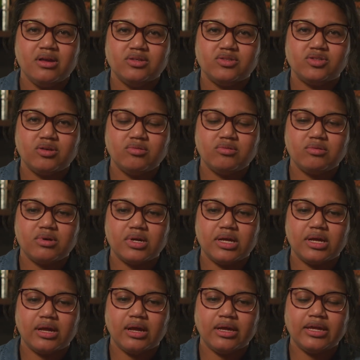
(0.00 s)
So
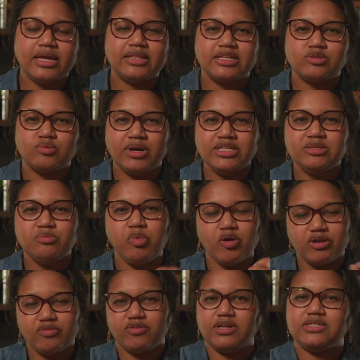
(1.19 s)
again, that's why it's
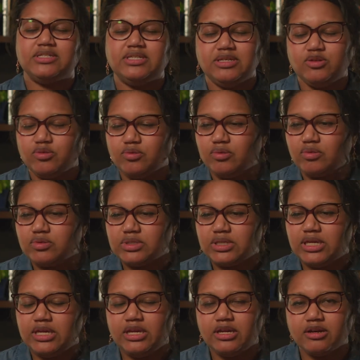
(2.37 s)
important for us to
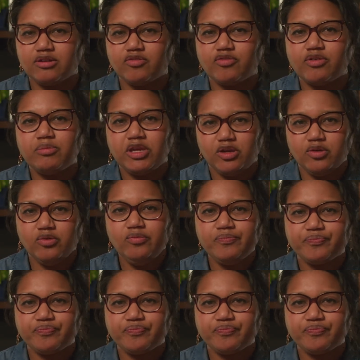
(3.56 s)
hear from you